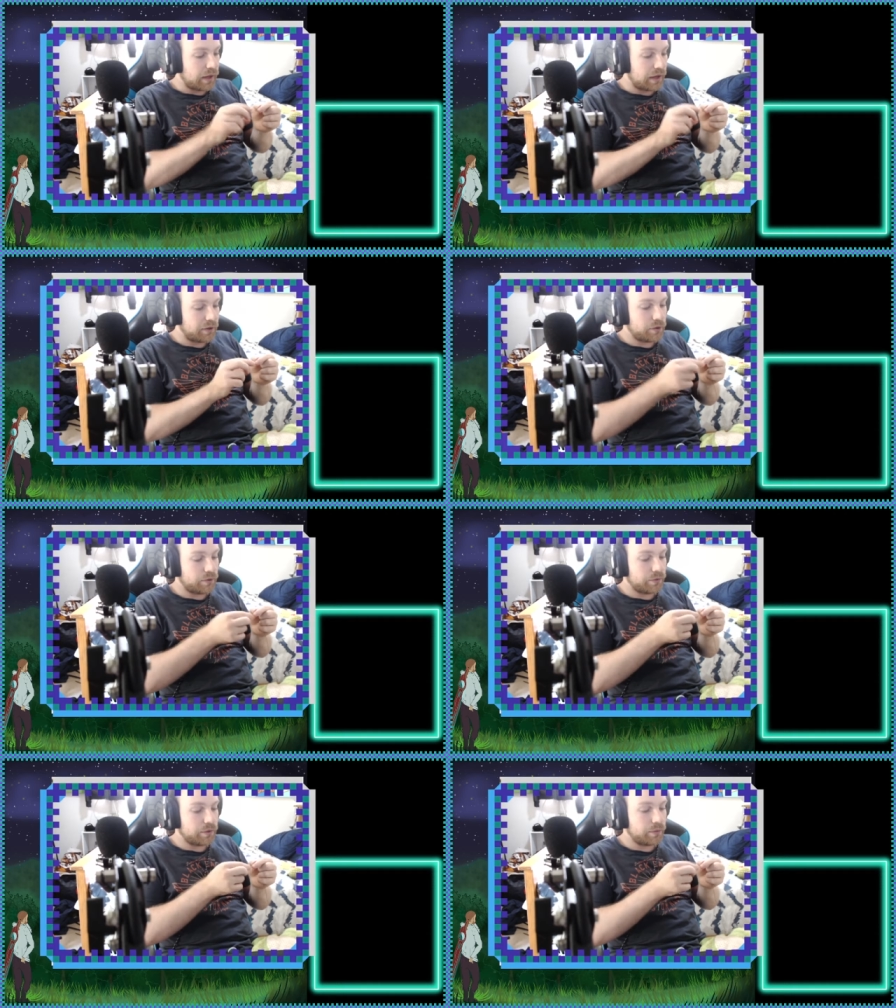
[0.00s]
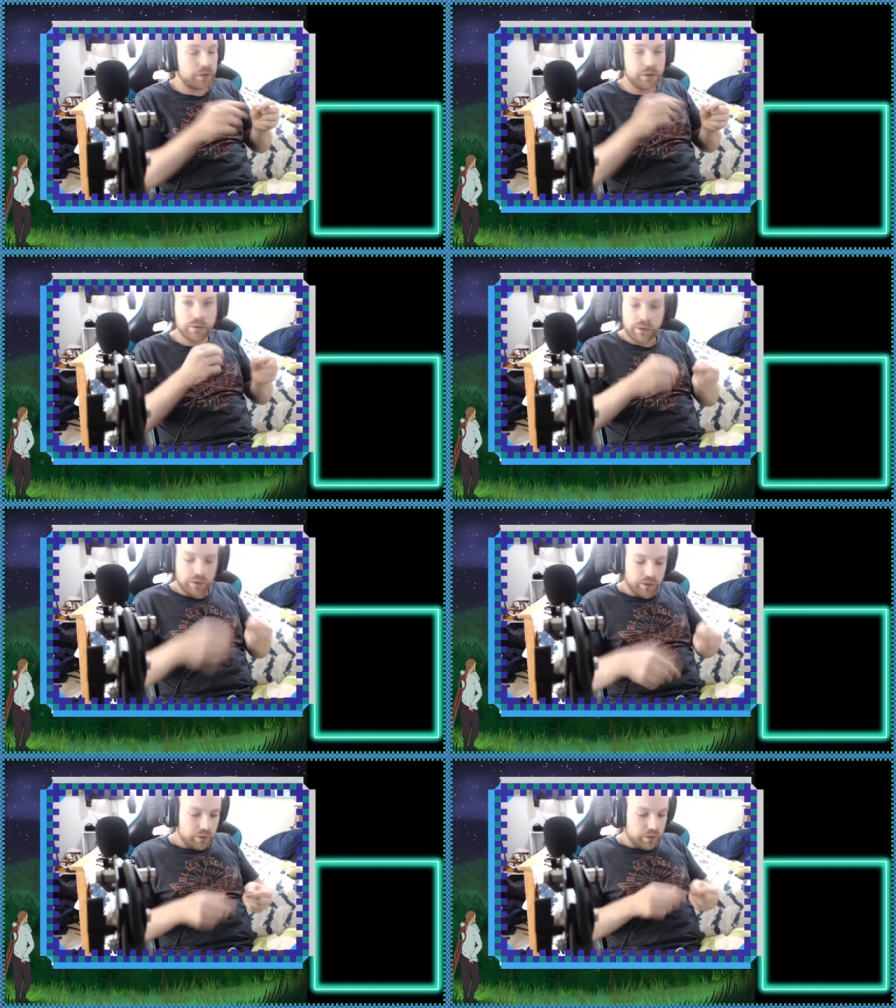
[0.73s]
and you don't really want to
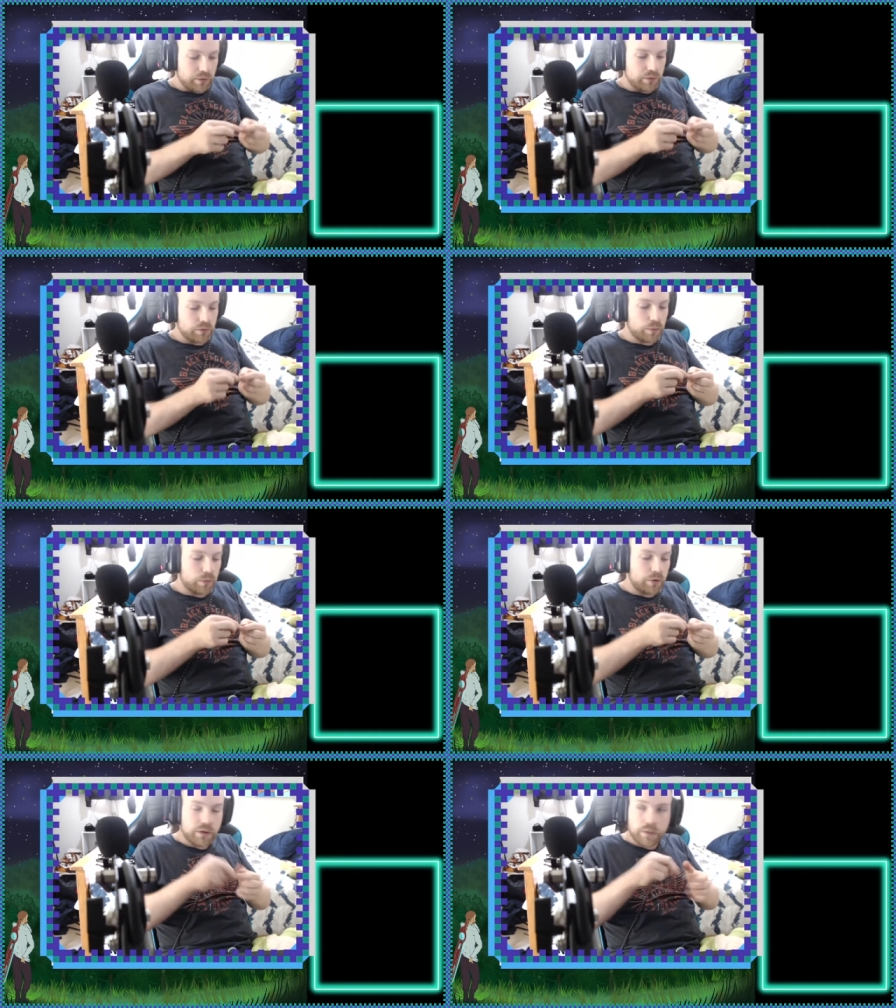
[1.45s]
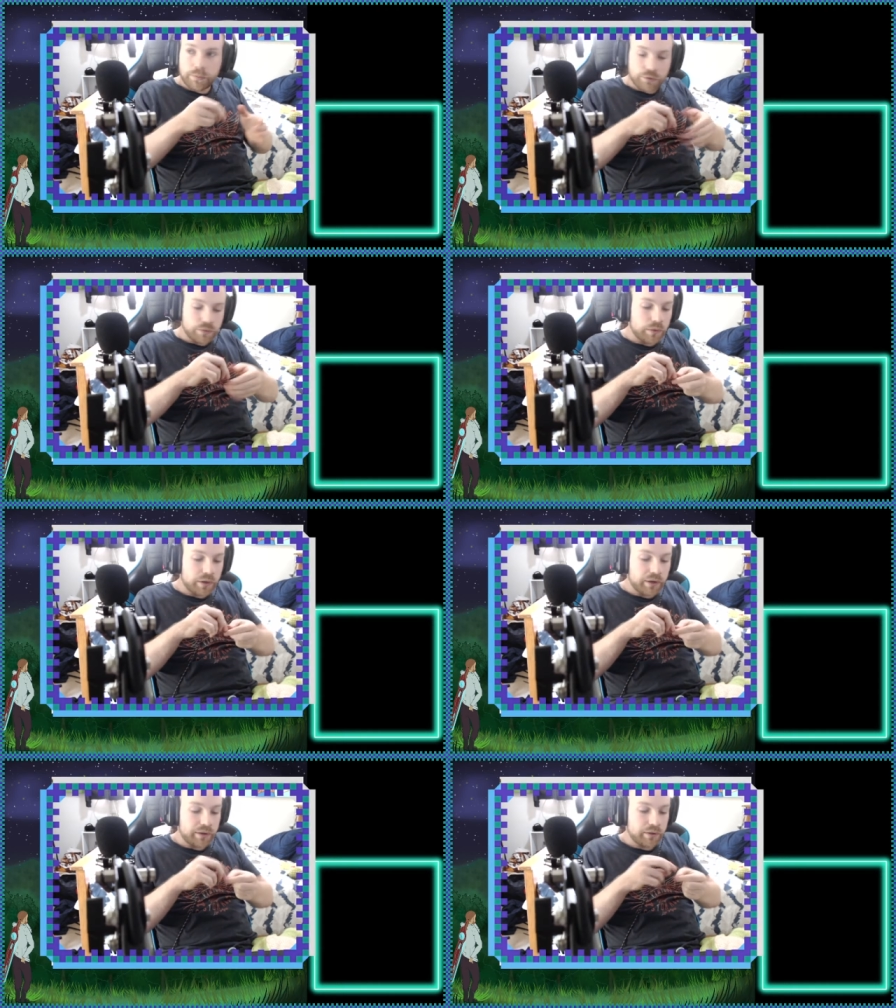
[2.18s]
twirl up your
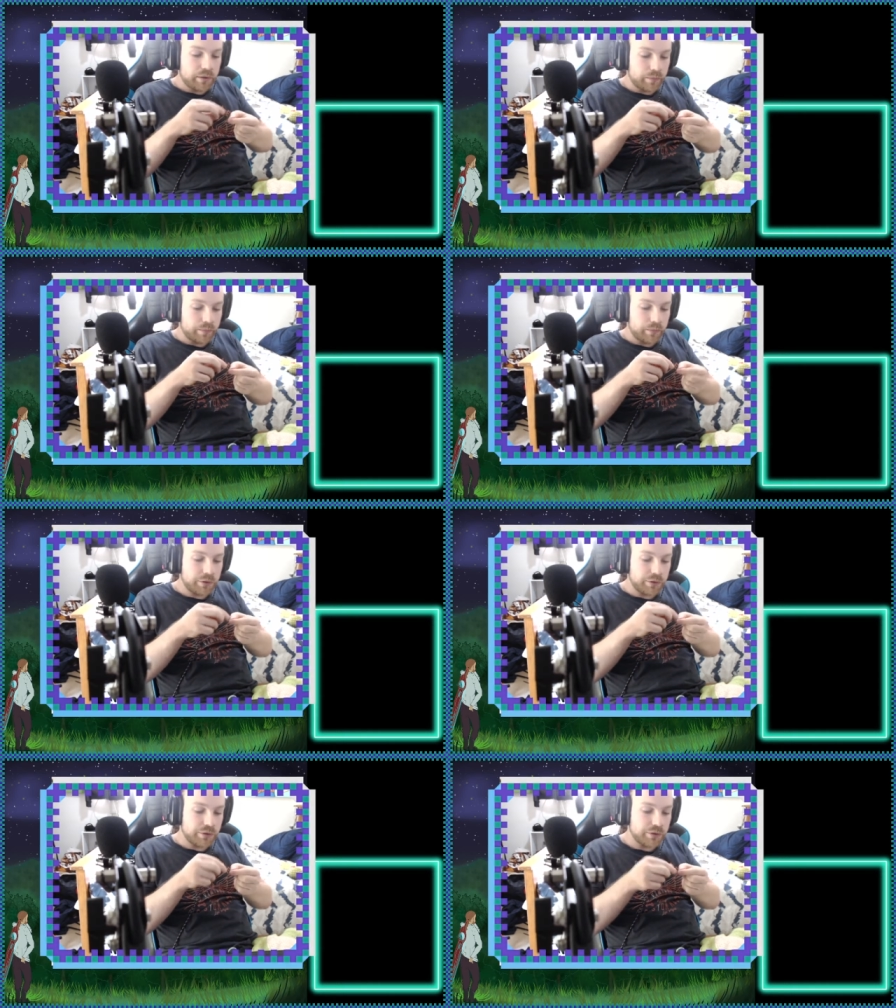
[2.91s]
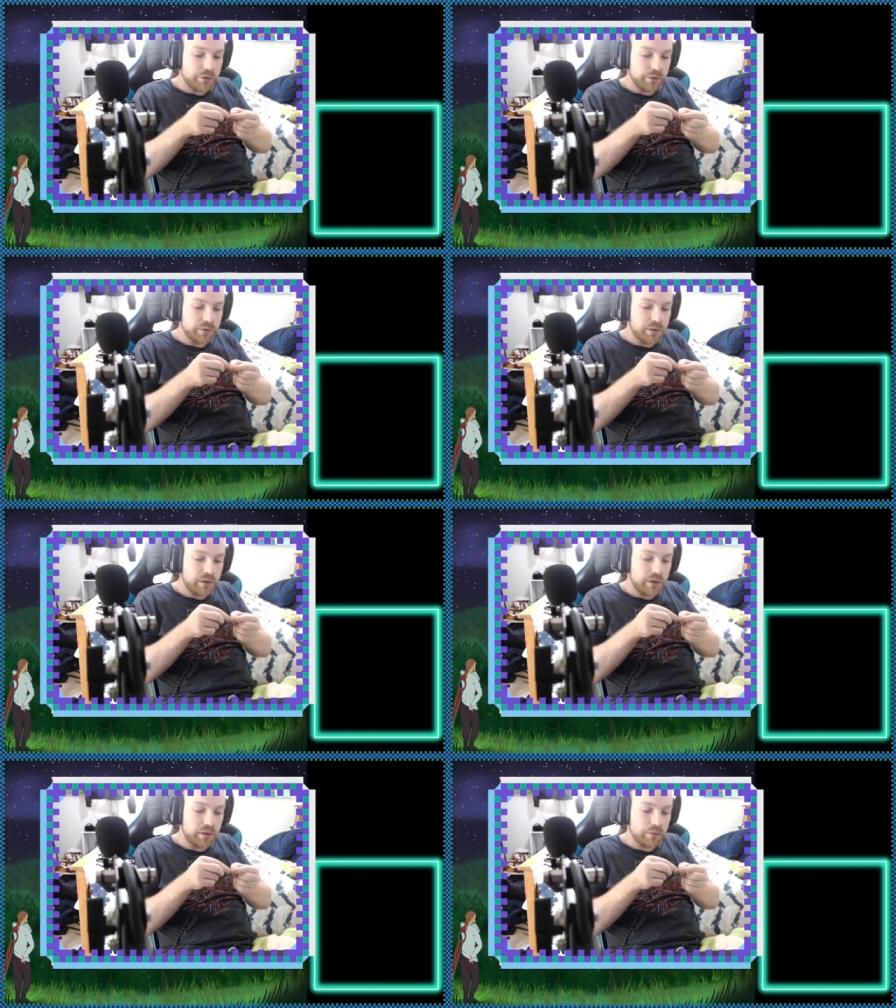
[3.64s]
twine, you can just toss the
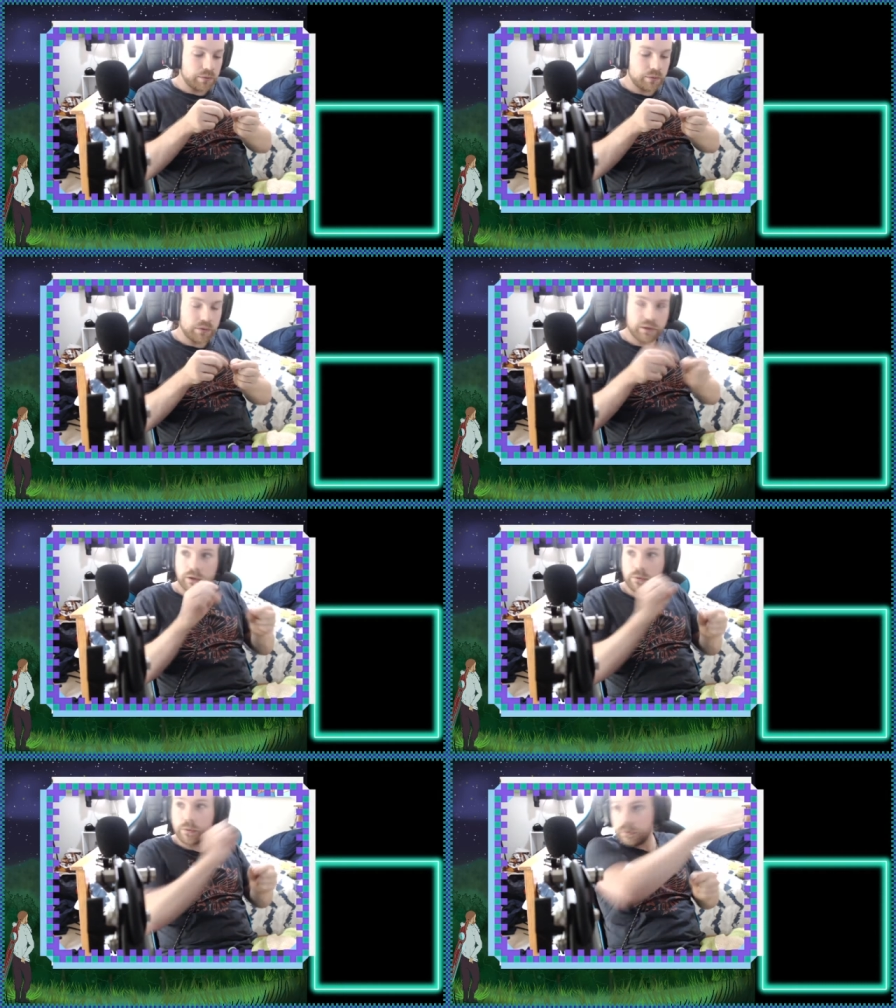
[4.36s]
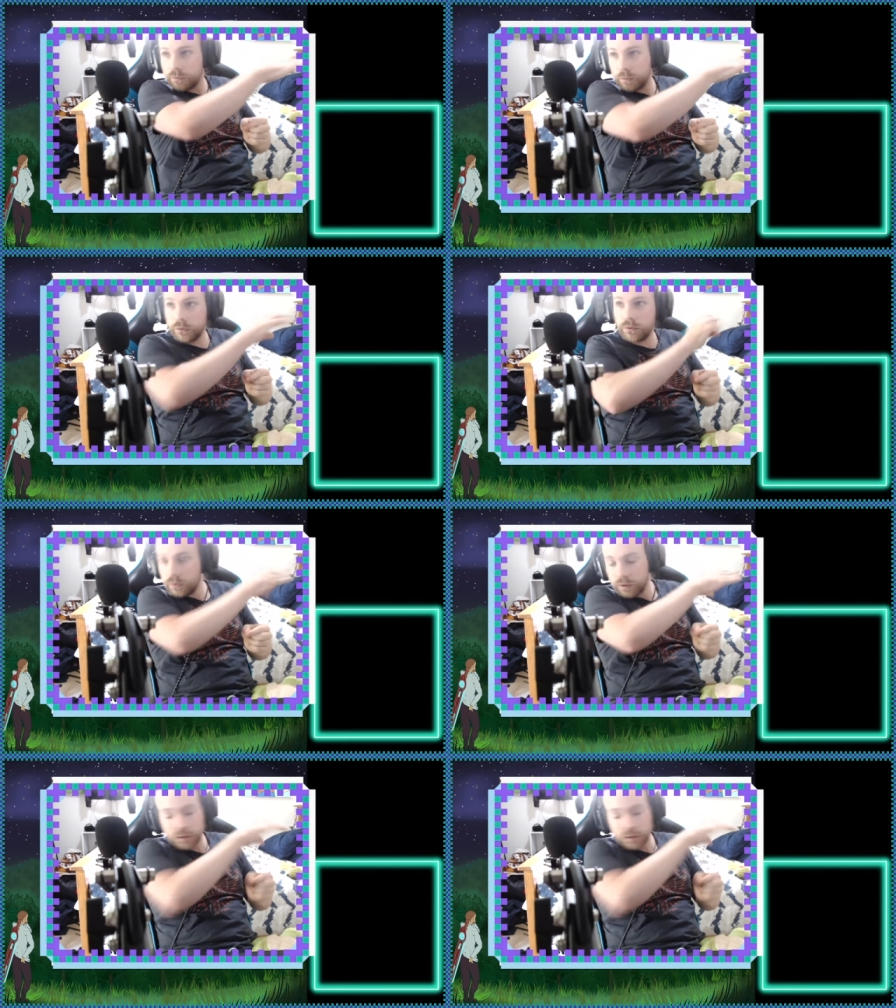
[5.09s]
needle like away from you.